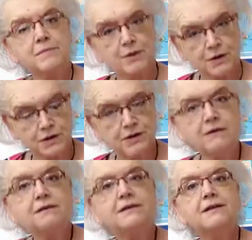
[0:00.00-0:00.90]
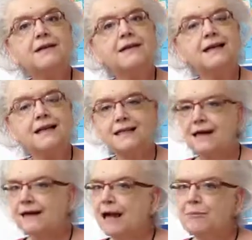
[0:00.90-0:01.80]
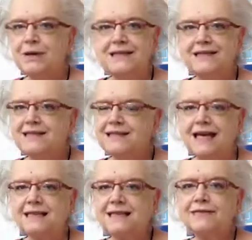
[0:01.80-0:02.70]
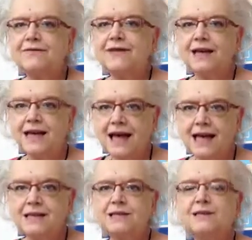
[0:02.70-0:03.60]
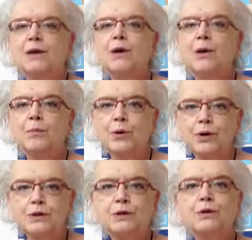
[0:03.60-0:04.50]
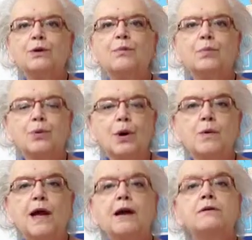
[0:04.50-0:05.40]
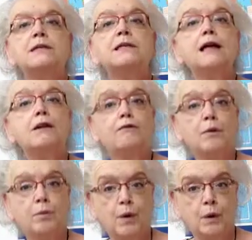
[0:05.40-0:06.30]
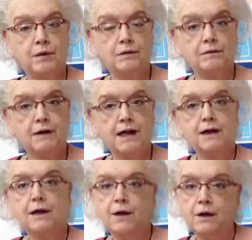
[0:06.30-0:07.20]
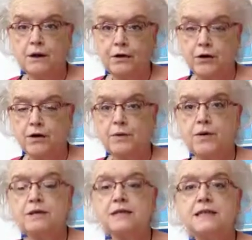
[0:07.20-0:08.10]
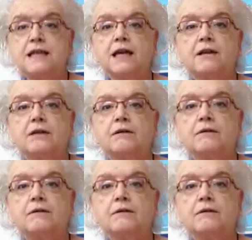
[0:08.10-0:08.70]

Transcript: Personal. It's on that possessive case personal pronoun telephone pole, right? Third person singular.